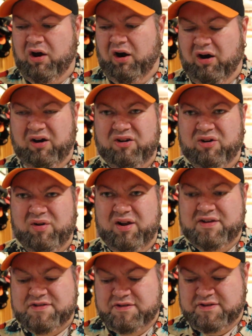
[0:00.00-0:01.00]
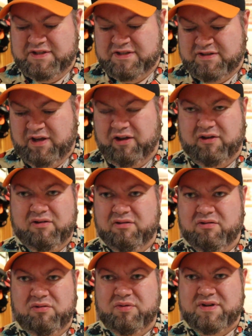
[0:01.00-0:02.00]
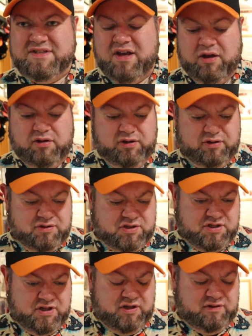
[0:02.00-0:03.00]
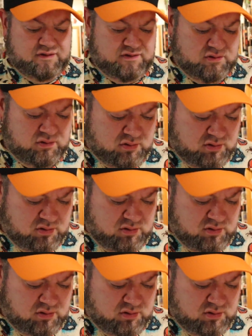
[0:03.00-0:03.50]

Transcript: art already. So this is like recycling the shit.